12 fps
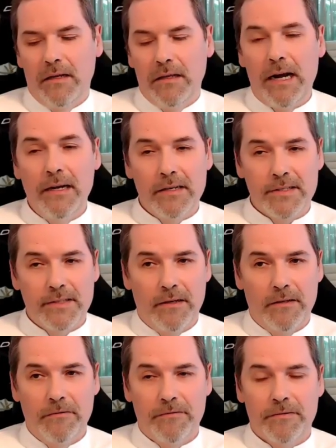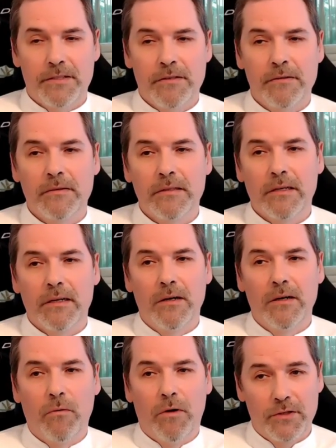Higher self
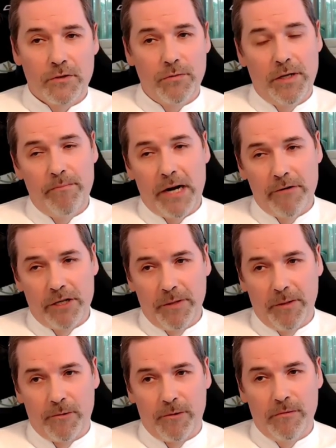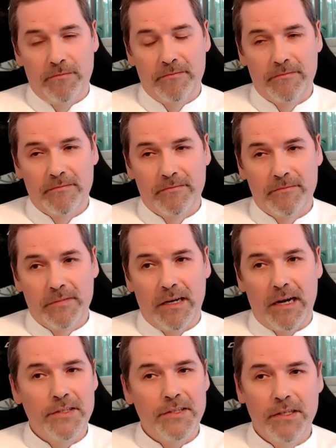wants to empower people.
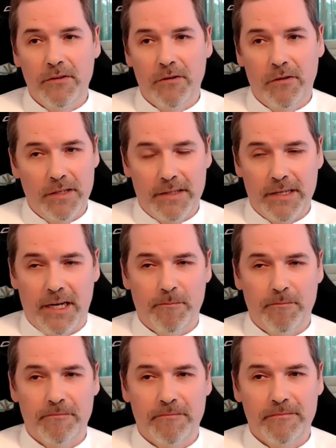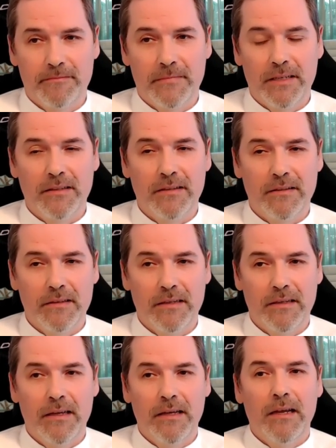I see it all the time.
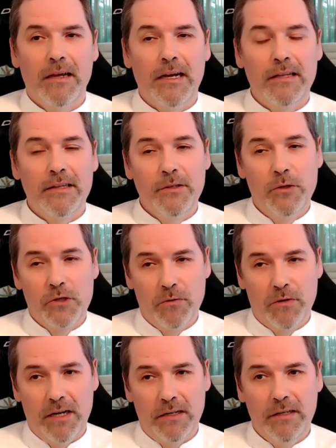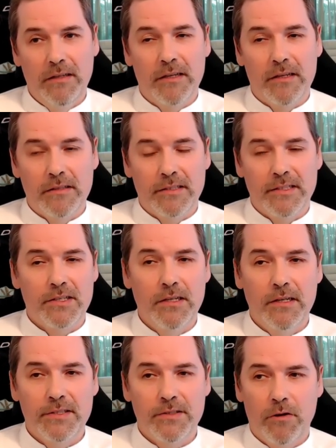And usually the session
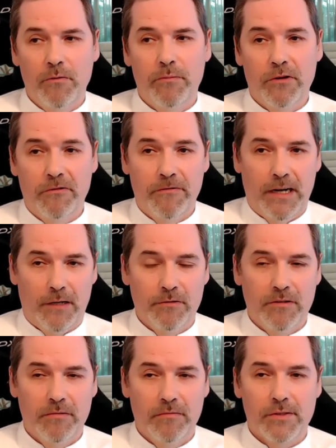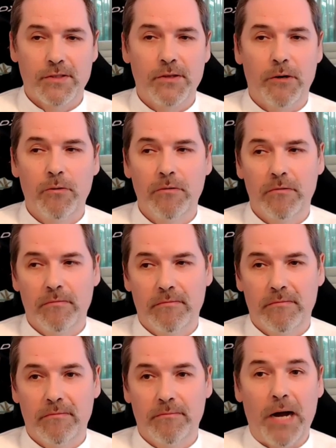is so profound, so
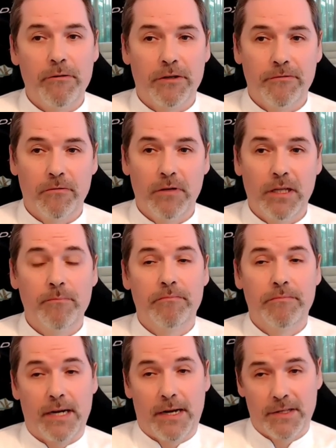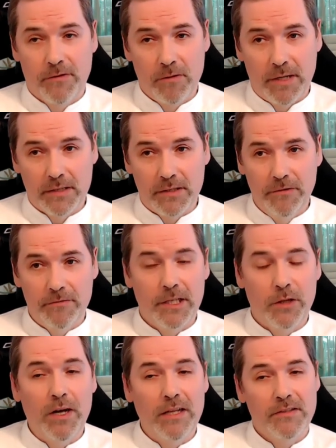powerful and transformative
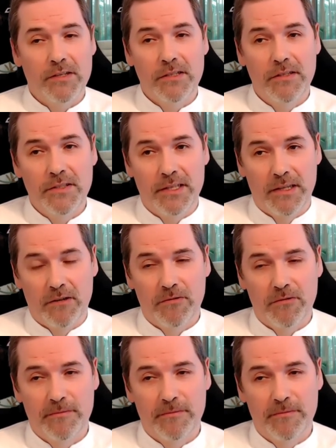that one session is enough.